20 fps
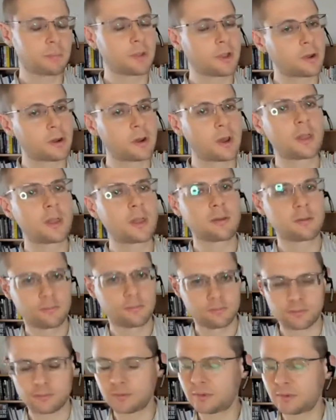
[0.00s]
are
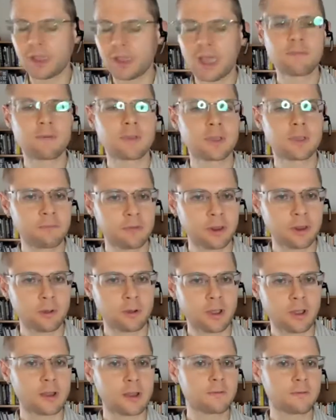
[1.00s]
having a video
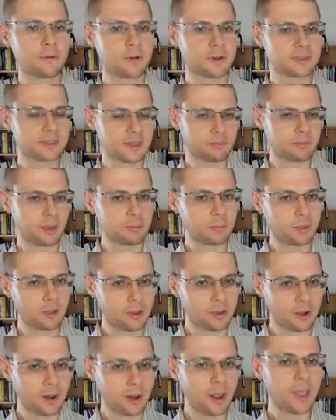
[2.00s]
conference, some people
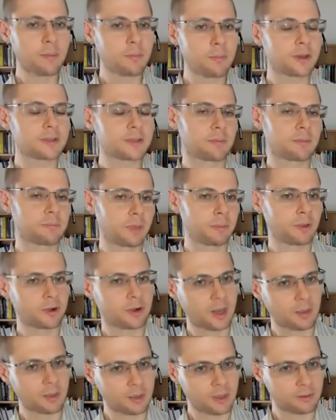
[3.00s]
are hybrid, some people are
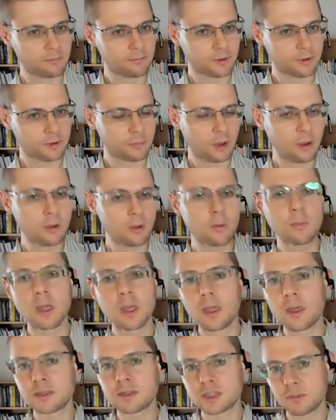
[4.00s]
coming in from home,
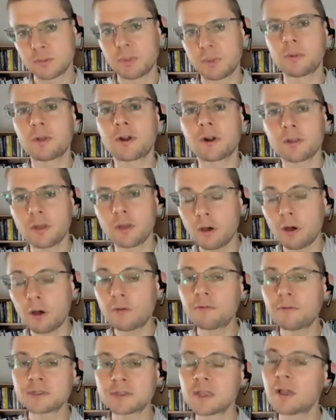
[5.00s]
some people are in the
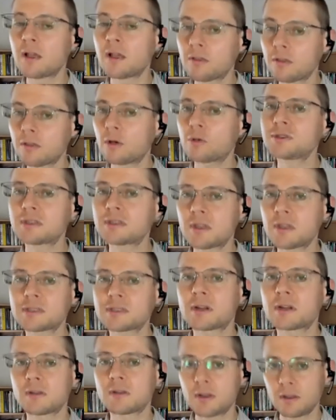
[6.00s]
office. Those things
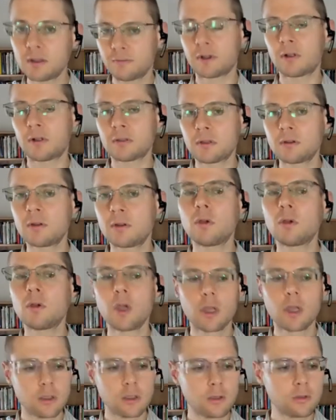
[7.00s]
are difficult to do.
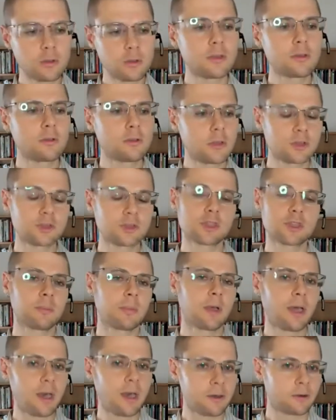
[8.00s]
You need to teach them
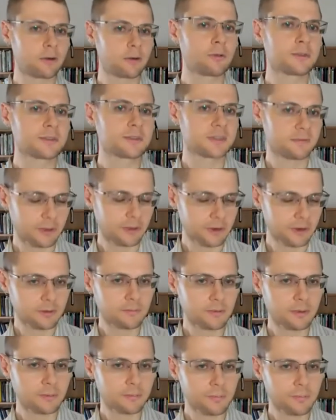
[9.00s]
how to do this effectively.